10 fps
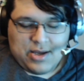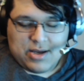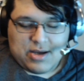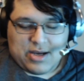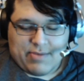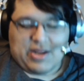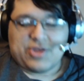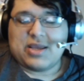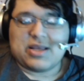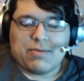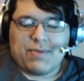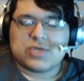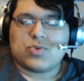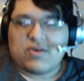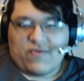I think the
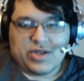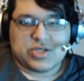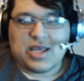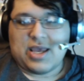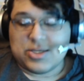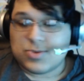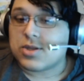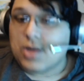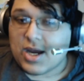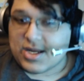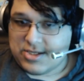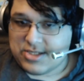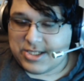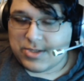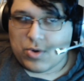best way to finish that is with an
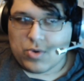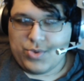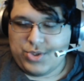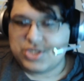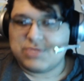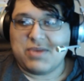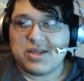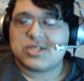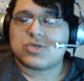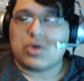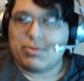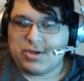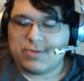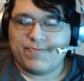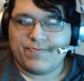audience or with just me streaming
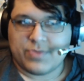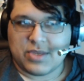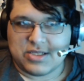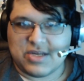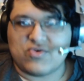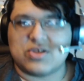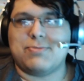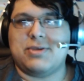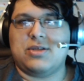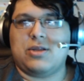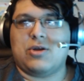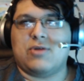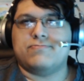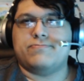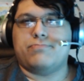instead of just me sitting there
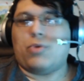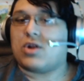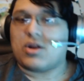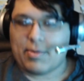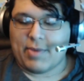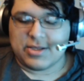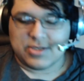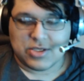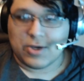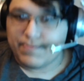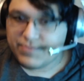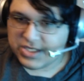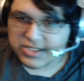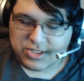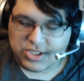bored out of my mind. So
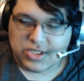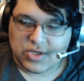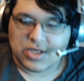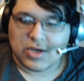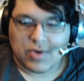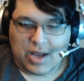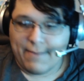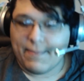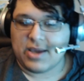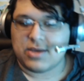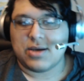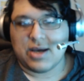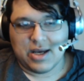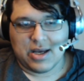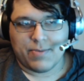just so you know, I might.
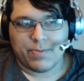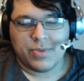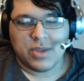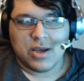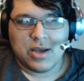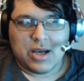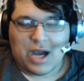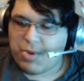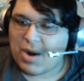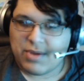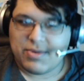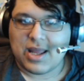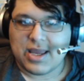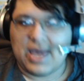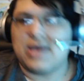I'll probably be
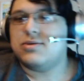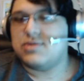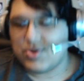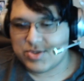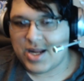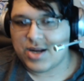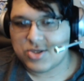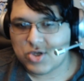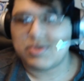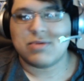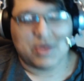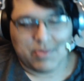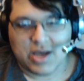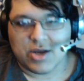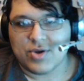like, hey, I was planning on streaming, but I'm
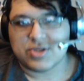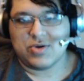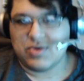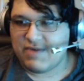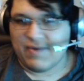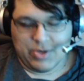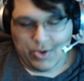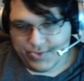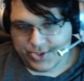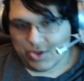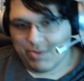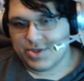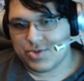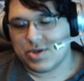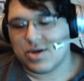not going to if I don't stream on
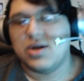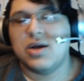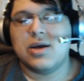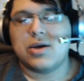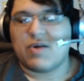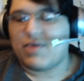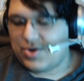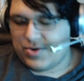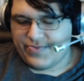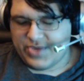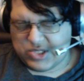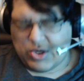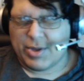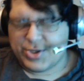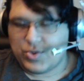Twitter. Or if I don't
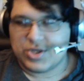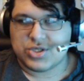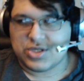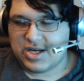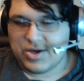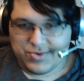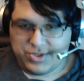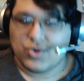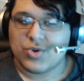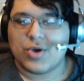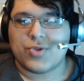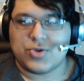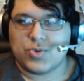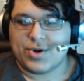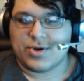stream on Twitch, you'll know through
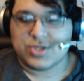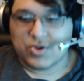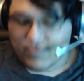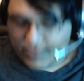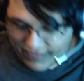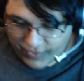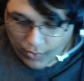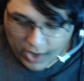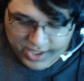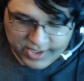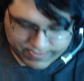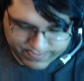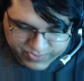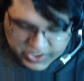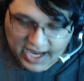Twitter. So if you want to
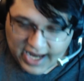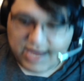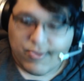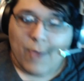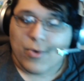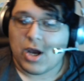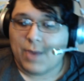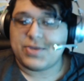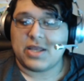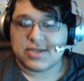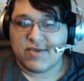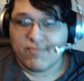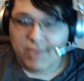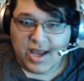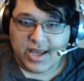get any proper updates of
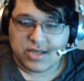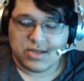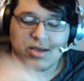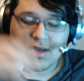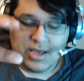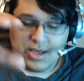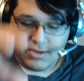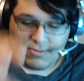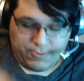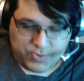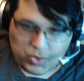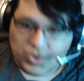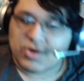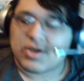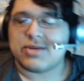mine,
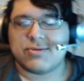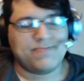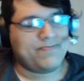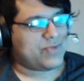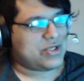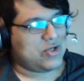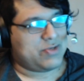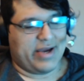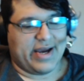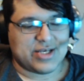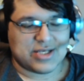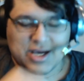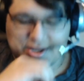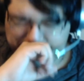Twitter, excuse me, I just got